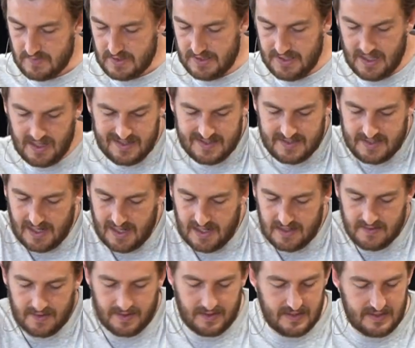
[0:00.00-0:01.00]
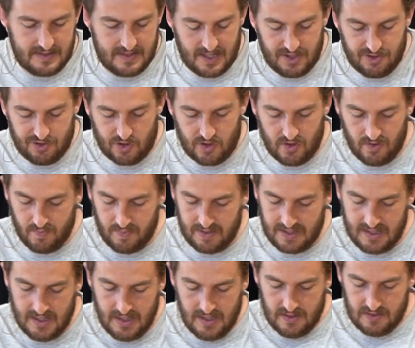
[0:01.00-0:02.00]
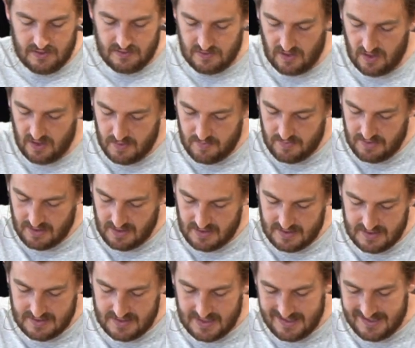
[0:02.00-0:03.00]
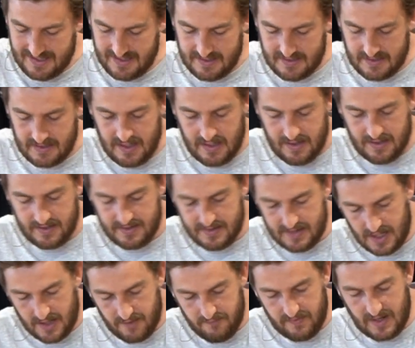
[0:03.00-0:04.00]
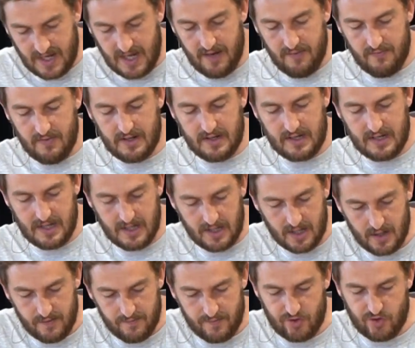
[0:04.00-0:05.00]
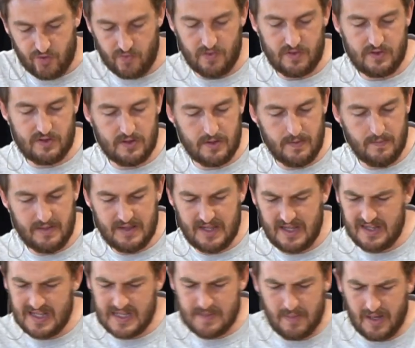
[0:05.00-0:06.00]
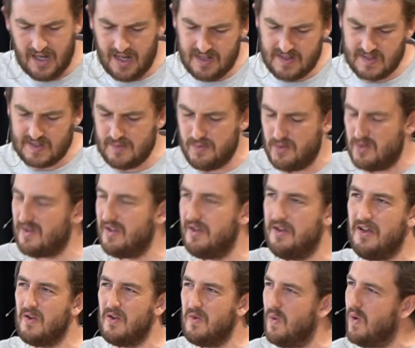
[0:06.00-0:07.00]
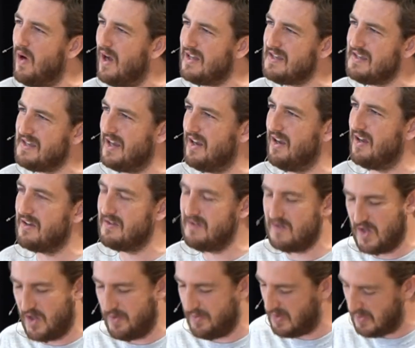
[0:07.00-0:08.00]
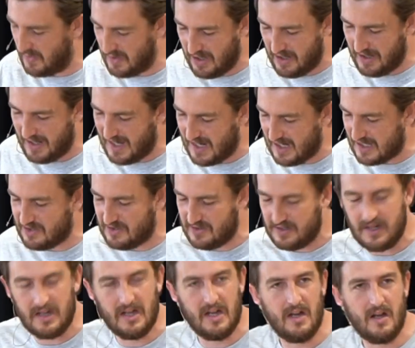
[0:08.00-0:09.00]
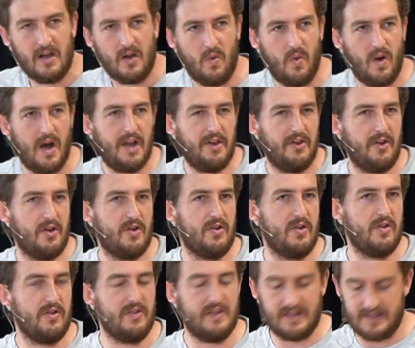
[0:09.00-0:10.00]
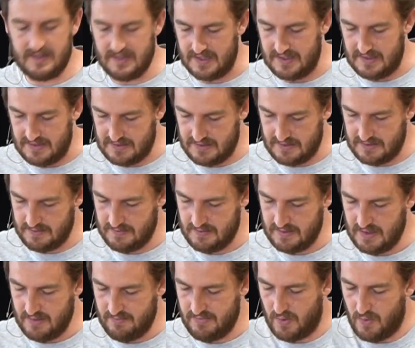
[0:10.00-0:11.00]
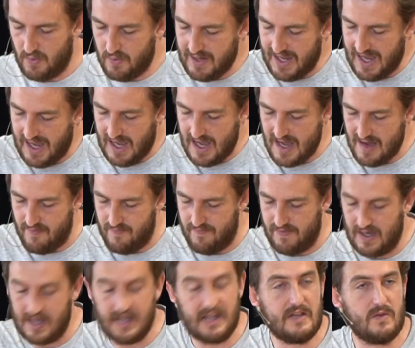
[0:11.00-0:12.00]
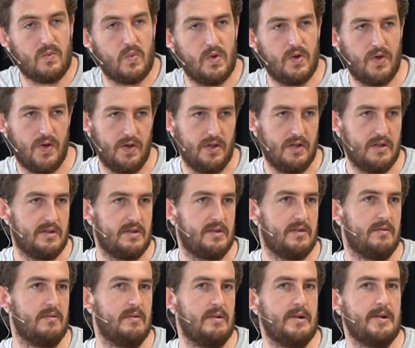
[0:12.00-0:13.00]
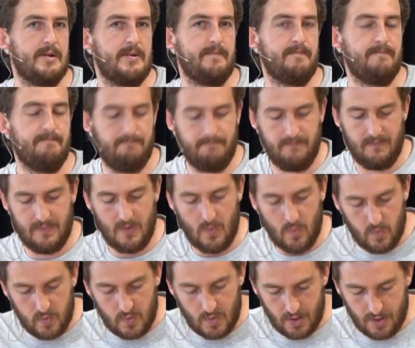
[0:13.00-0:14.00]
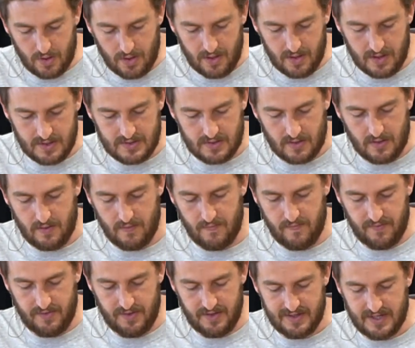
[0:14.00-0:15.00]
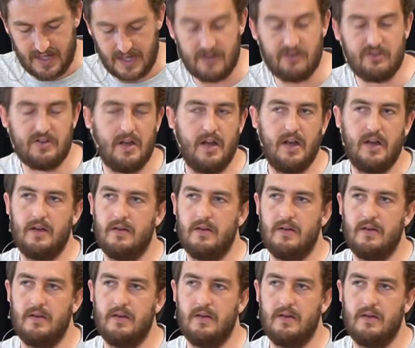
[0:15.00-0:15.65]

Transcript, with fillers: Now, it sounds like this teacher could be Solomon because it says he's the son of David and king over Jerusalem, but then there's parts of the book that quite sound like Solomon. We don't actually quite know who this is. But what we have are his words the words of the teacher